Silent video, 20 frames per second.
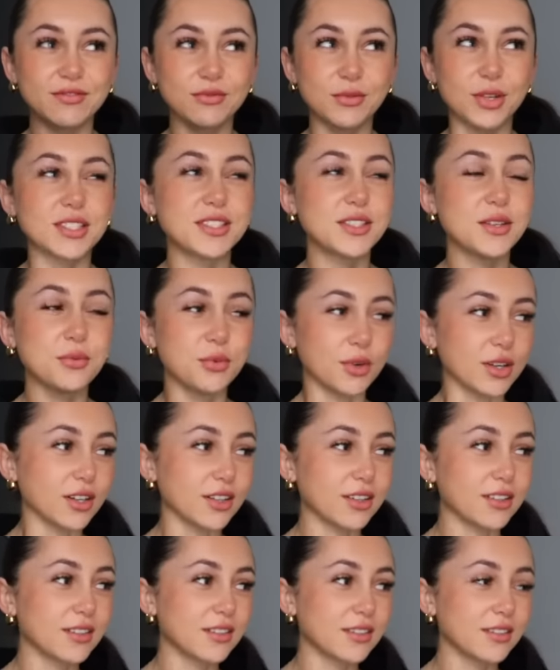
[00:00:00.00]
what's the
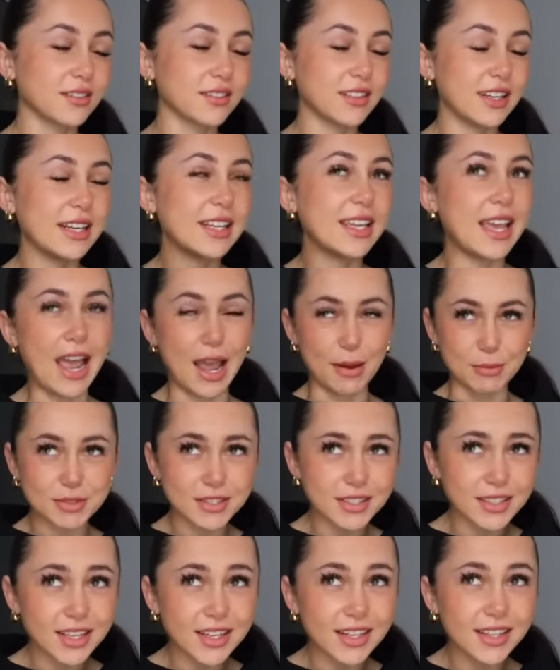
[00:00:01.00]
word?
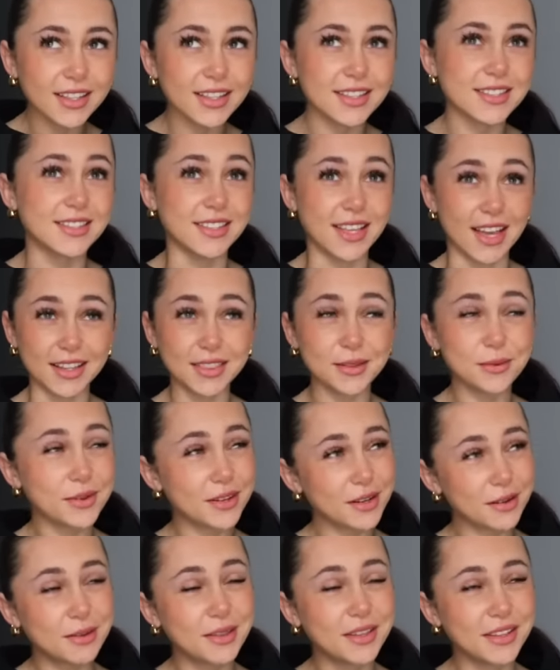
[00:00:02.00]
Encapsulating? Is that the
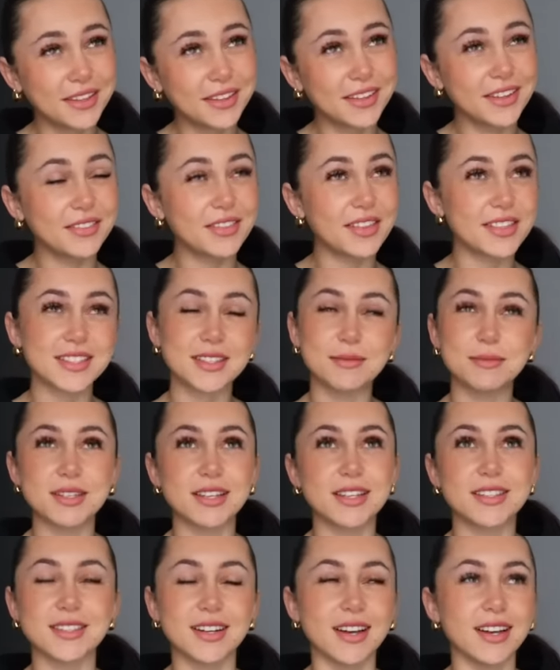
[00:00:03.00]
word I'm thinking of? That seems
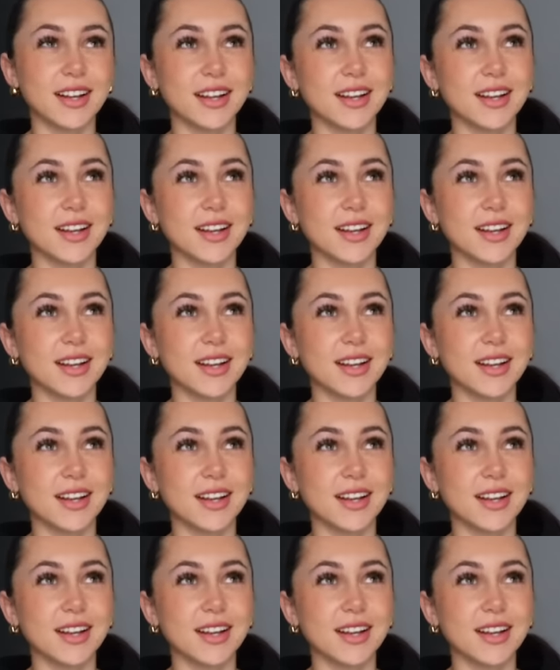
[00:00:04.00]
like it's not